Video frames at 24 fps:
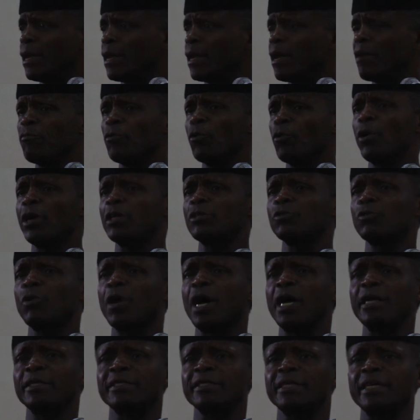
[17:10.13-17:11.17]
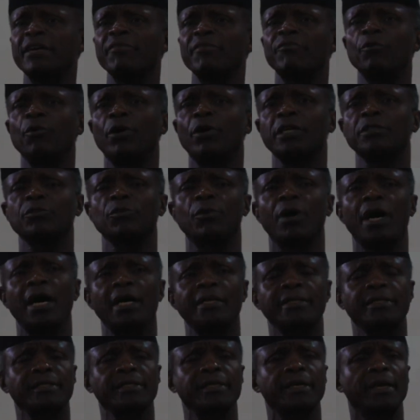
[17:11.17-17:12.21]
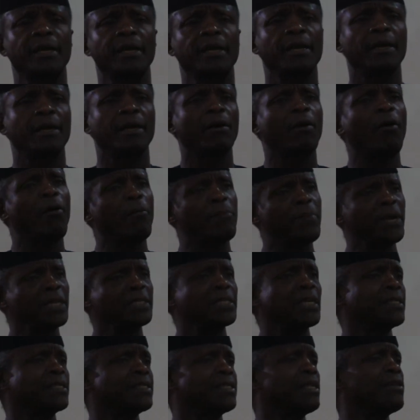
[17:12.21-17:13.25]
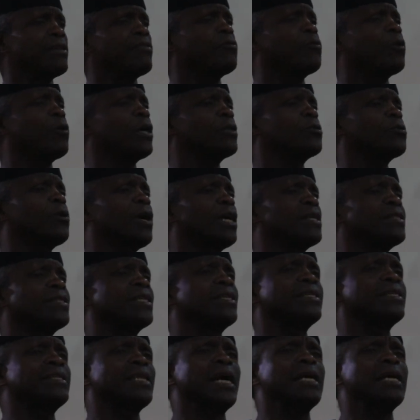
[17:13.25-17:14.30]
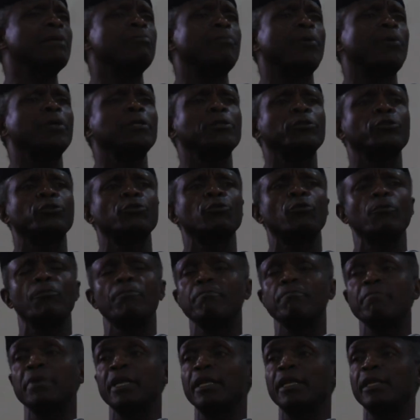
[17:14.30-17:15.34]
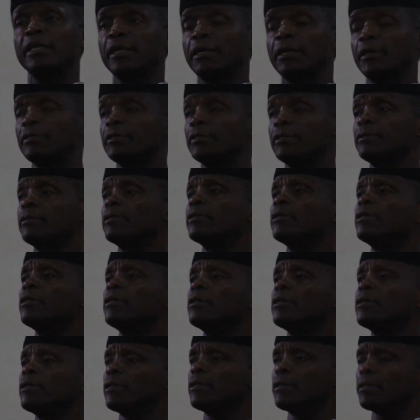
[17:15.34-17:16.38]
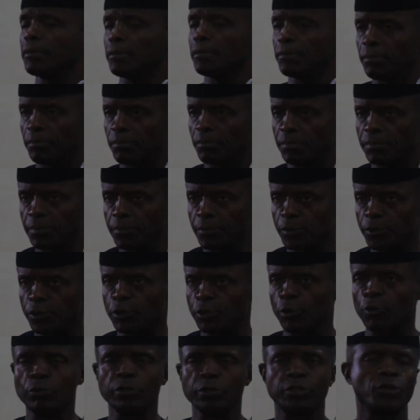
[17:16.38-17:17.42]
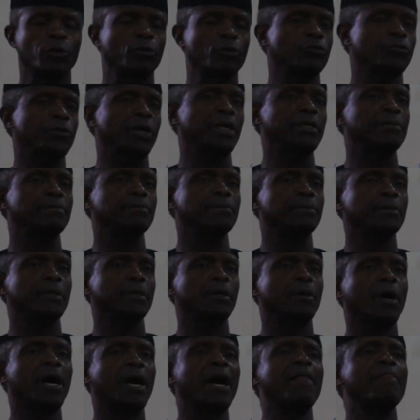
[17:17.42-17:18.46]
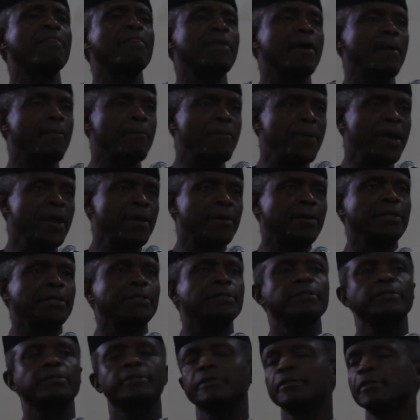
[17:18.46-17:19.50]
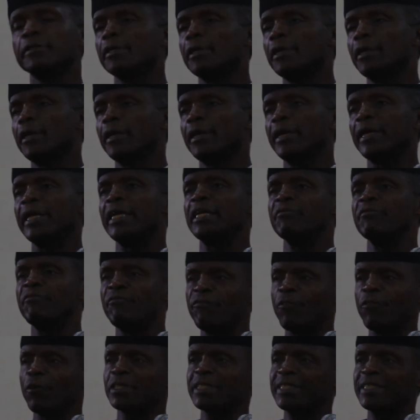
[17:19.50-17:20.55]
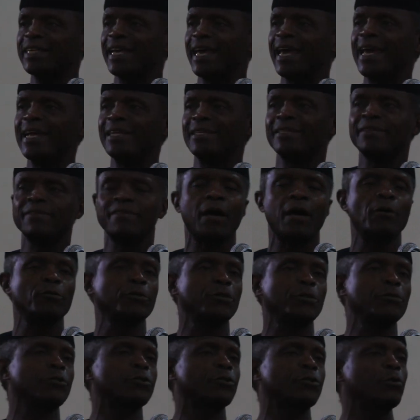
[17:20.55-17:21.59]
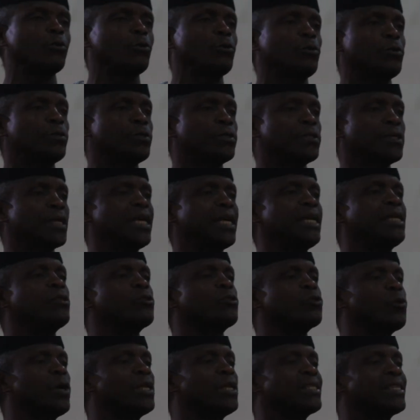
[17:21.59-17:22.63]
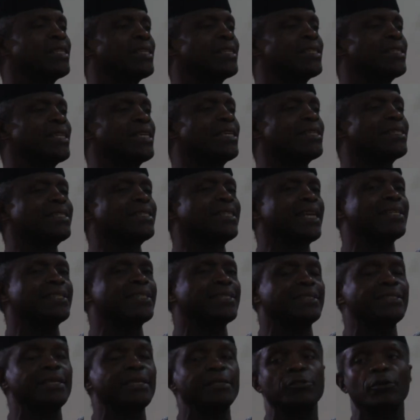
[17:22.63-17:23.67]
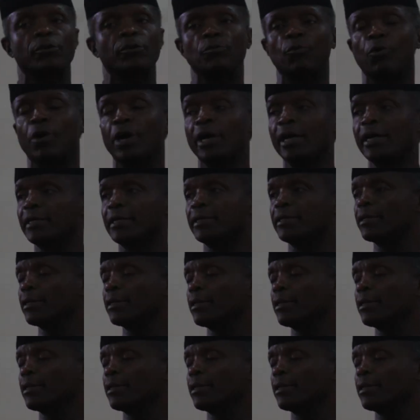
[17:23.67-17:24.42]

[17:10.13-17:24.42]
if we were to ask, if we were to ask, or better still, if we were to ask the 9.2 million school children and their parents in 48,000 schools in 26 states nationwide